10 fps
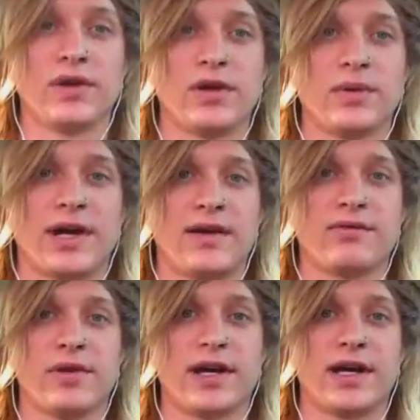After
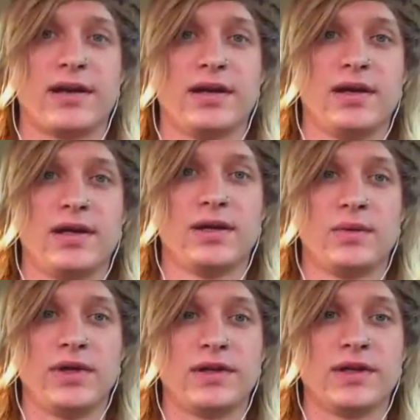that, we
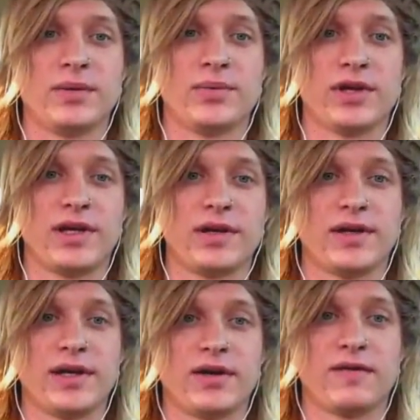ended up playing like our
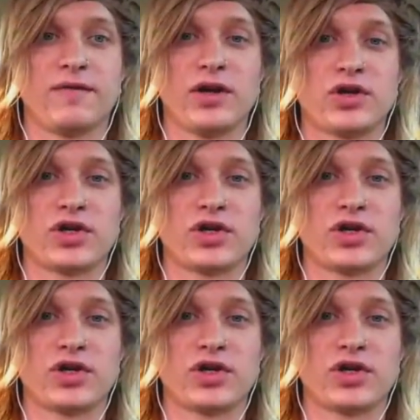first show